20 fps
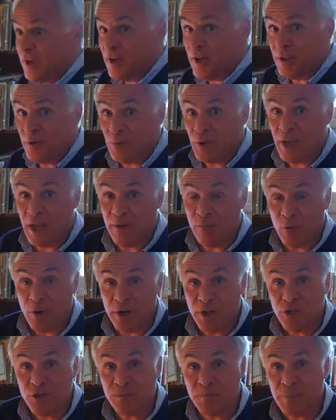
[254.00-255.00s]
We have
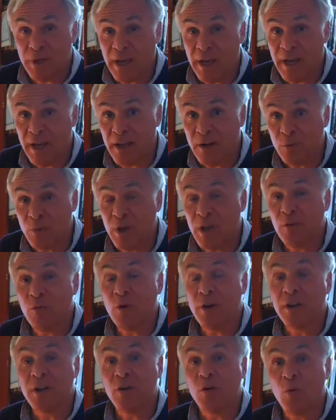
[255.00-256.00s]
one in Japan, we have
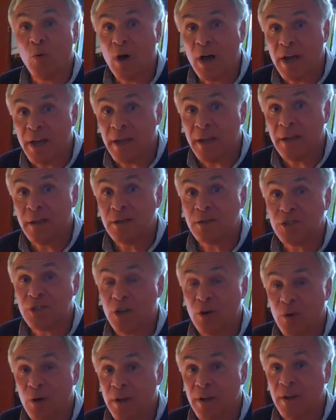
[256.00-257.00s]
one in Hawaii, and
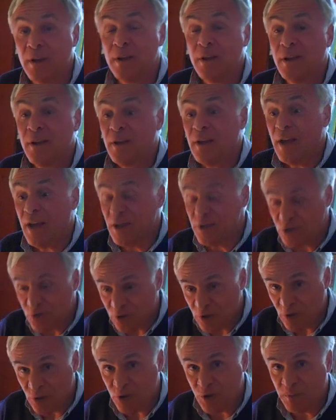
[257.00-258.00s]
so on. As you
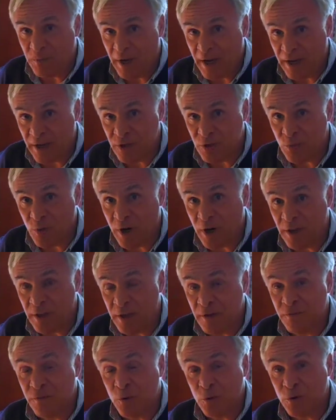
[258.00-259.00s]
know, Japan is where
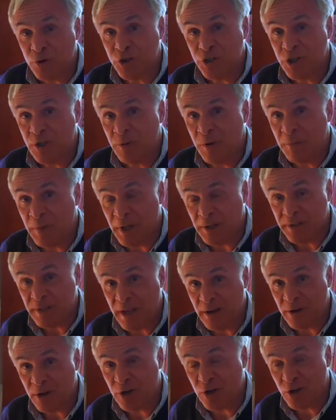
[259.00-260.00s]
the Fukushima
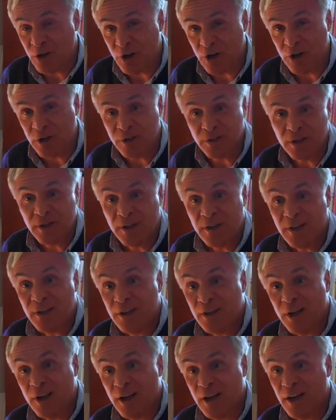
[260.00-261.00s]
meltdown occurred
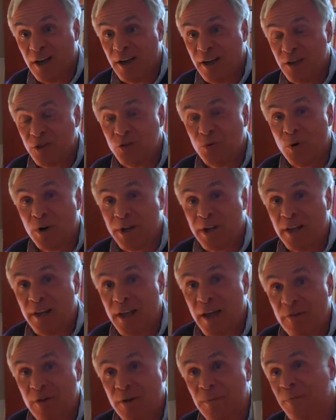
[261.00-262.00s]
in
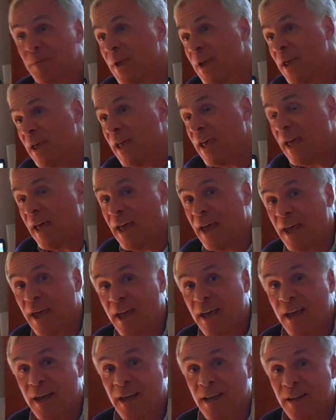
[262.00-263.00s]
2011,
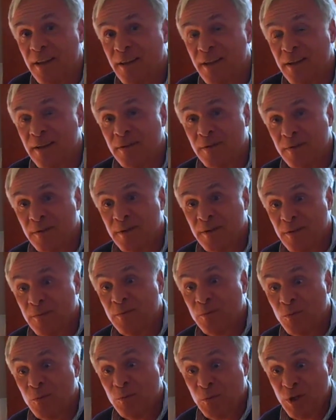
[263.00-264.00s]
and
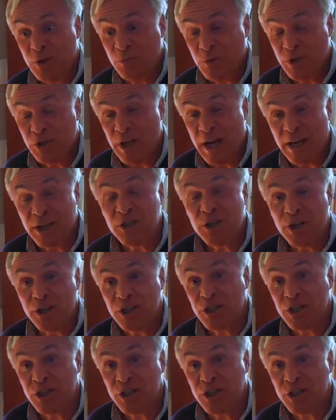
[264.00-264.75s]
which actually